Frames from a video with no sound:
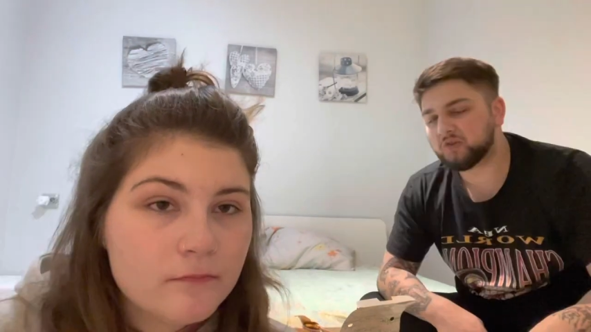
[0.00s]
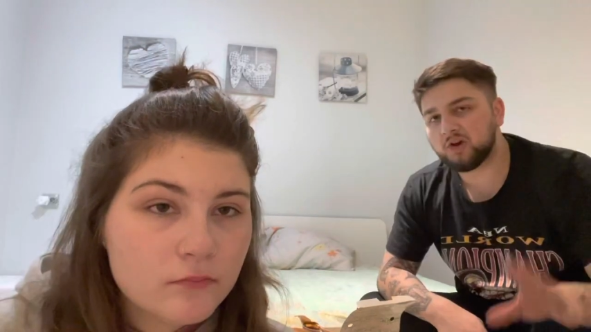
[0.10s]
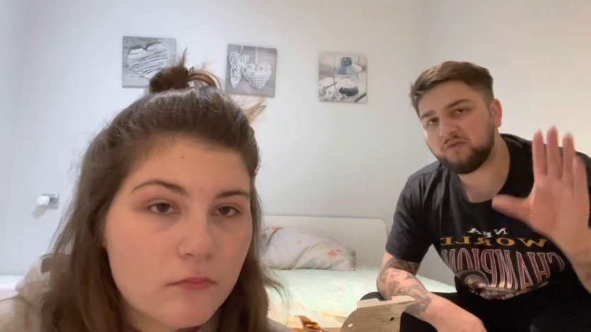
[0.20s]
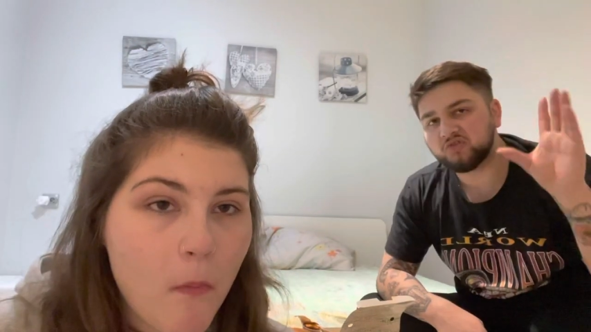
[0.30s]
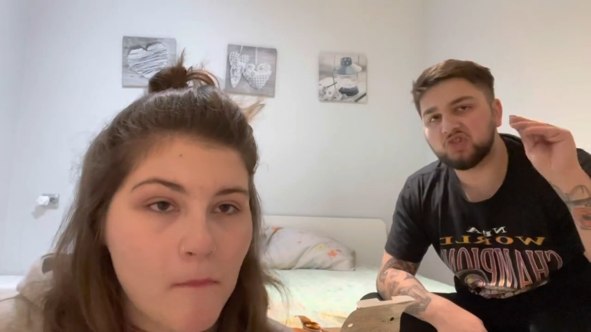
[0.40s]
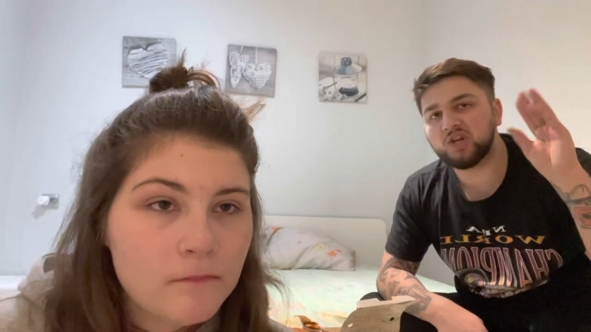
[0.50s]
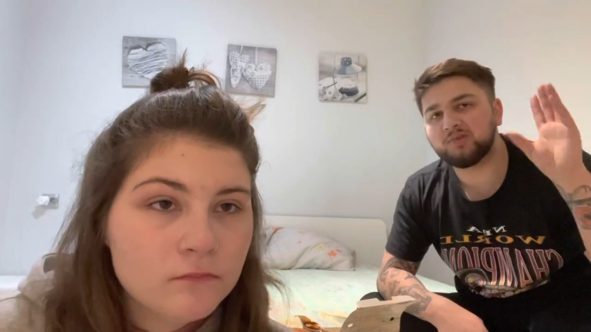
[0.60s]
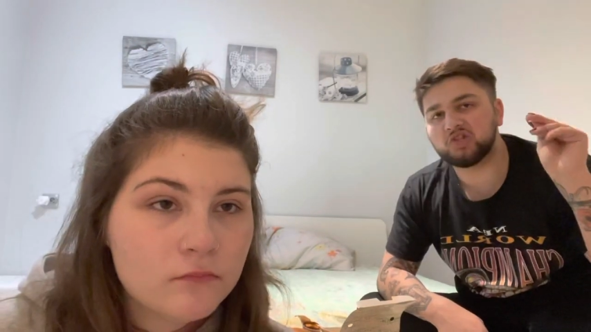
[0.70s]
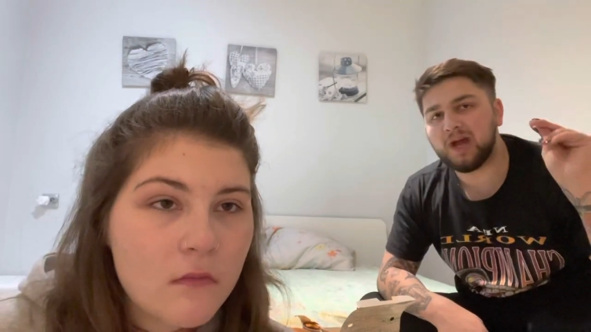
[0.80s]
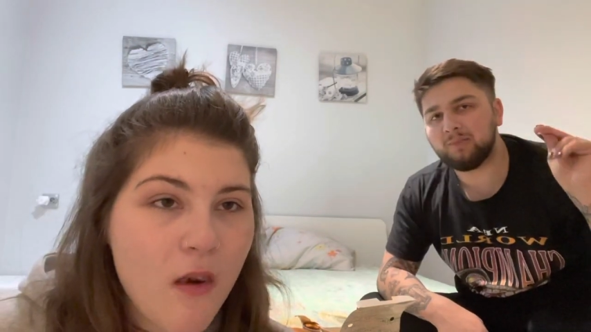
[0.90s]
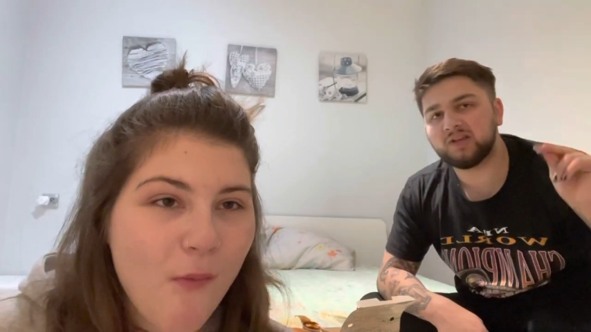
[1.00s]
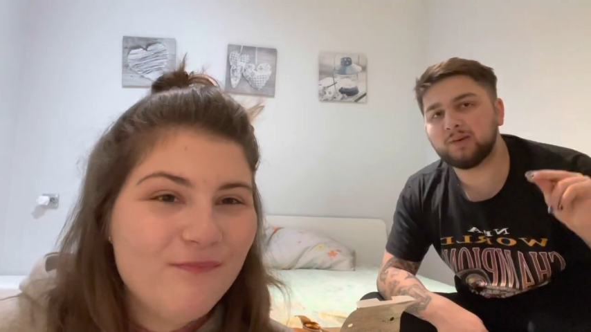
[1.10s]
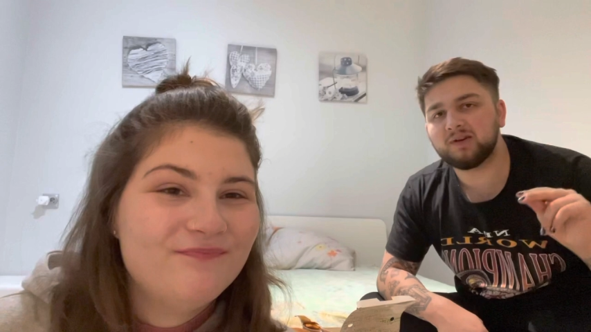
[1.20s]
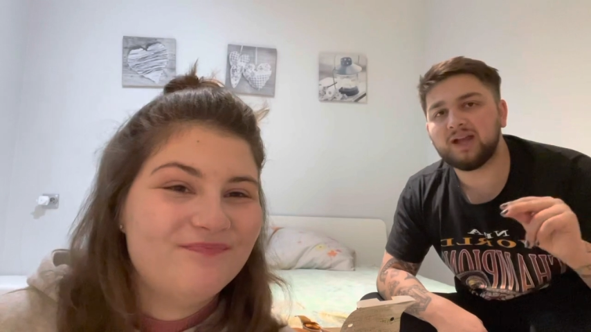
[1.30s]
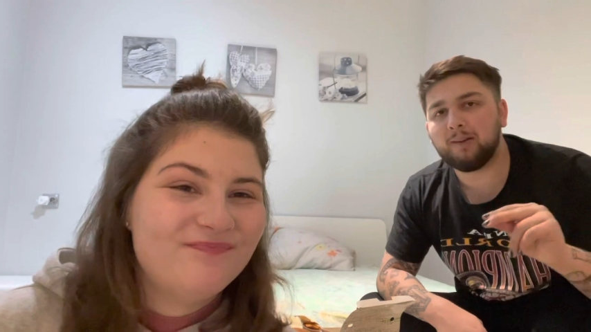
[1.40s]
Speaker 1: enough jibber jabber
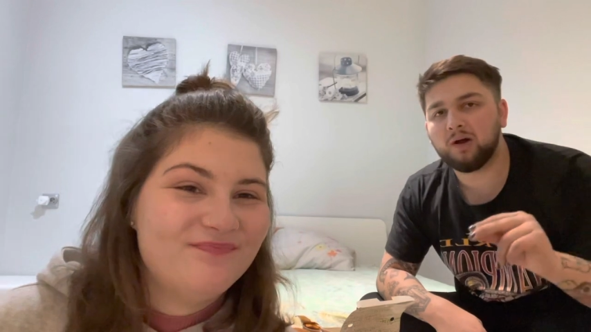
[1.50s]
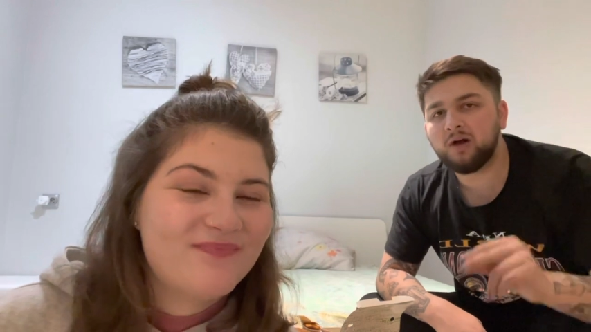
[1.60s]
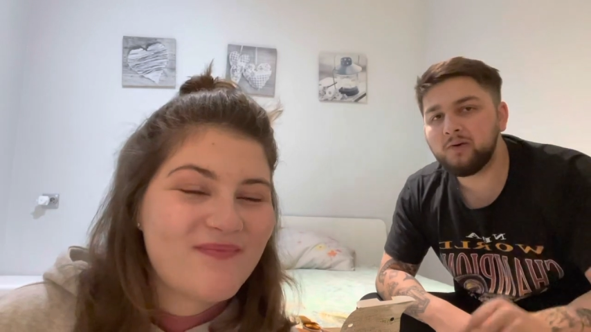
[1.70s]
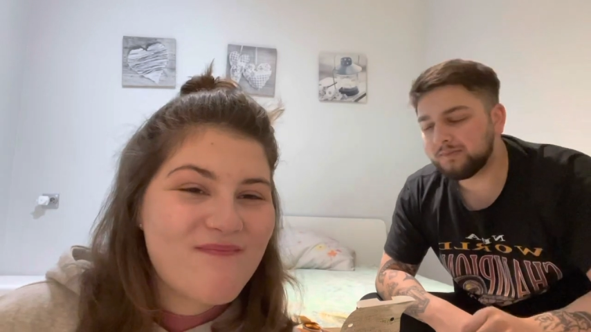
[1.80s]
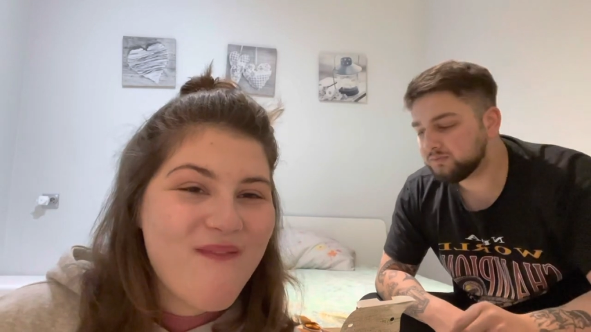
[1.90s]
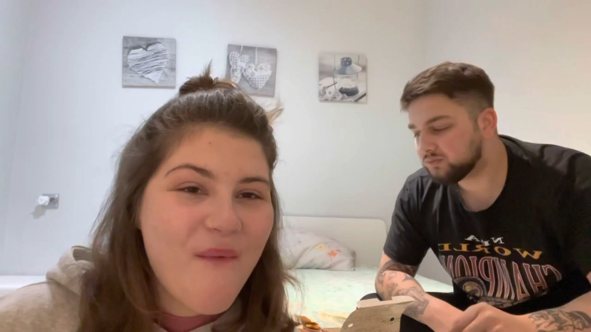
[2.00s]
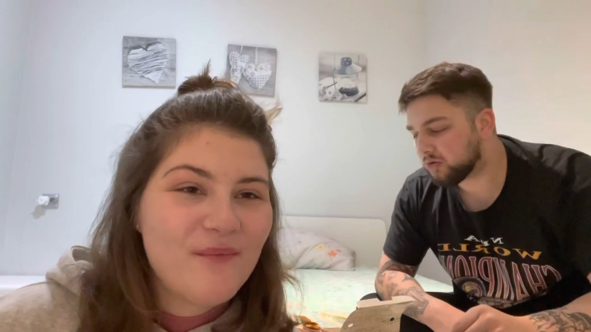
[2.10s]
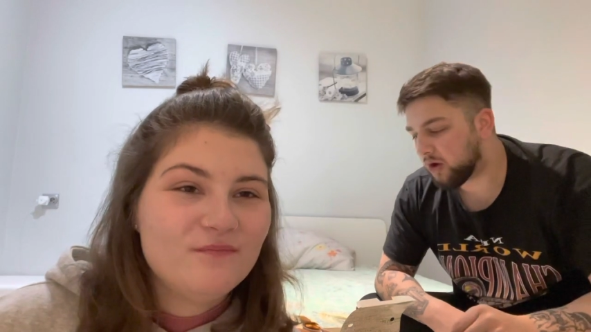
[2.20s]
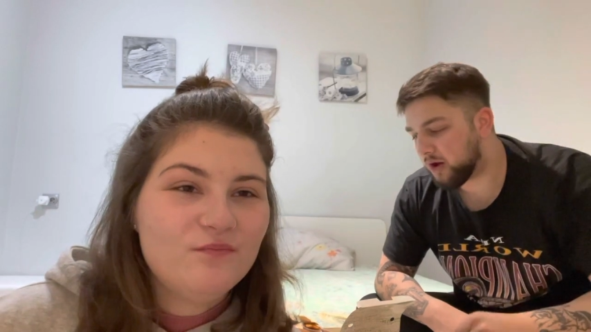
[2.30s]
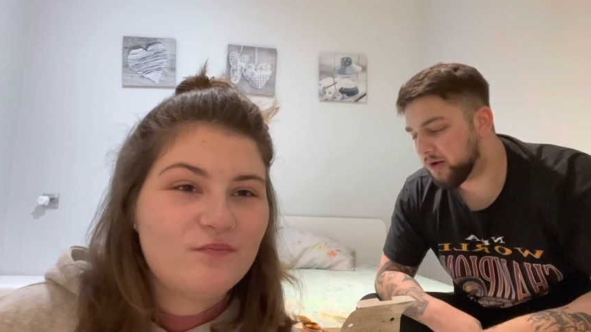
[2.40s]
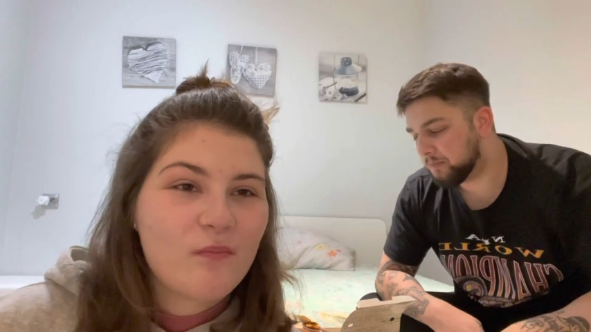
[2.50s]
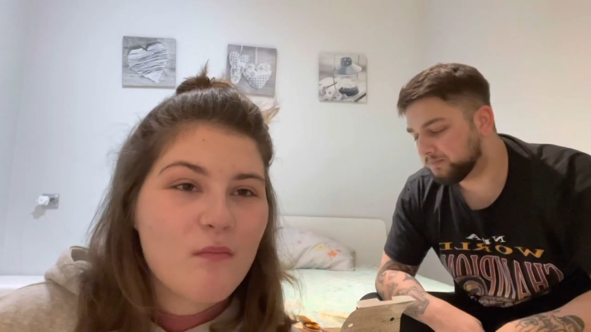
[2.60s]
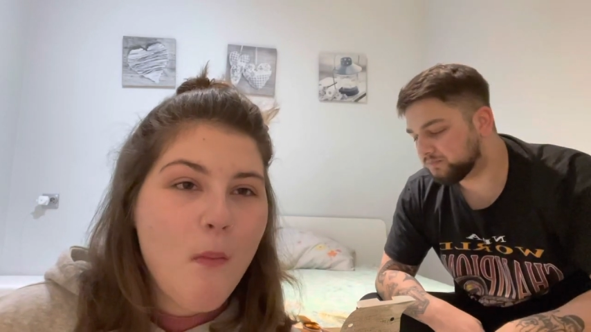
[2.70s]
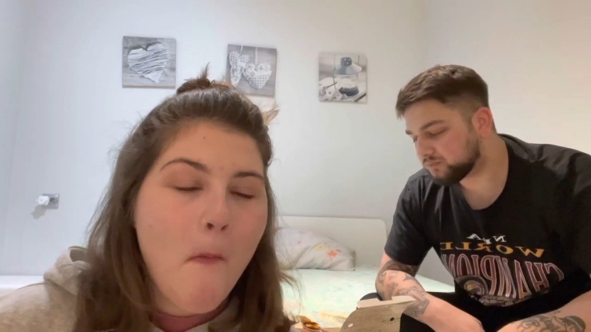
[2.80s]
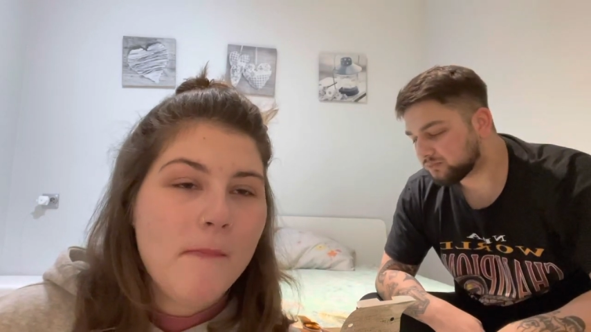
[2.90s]
yibber yabber um